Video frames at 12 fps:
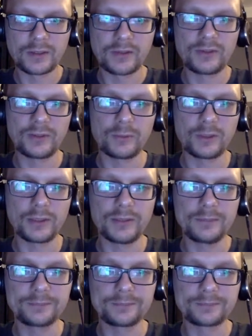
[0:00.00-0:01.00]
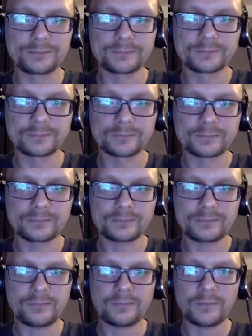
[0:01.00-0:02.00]
one,
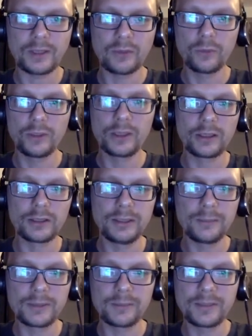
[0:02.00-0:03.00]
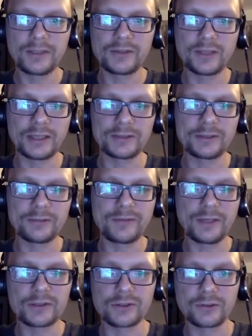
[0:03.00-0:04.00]
we'll implement another
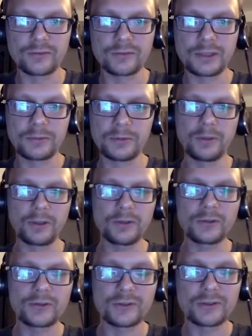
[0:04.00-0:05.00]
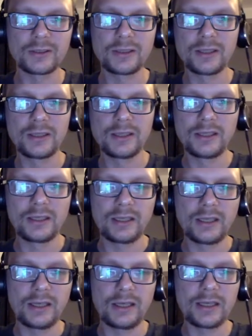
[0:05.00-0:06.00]
function for our box,
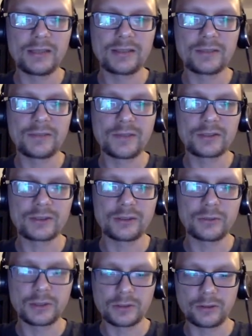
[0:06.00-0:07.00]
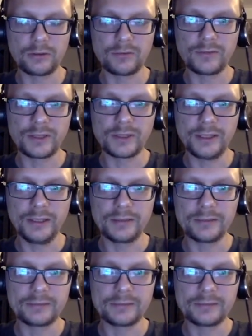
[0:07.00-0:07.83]
and that function we'll call funky,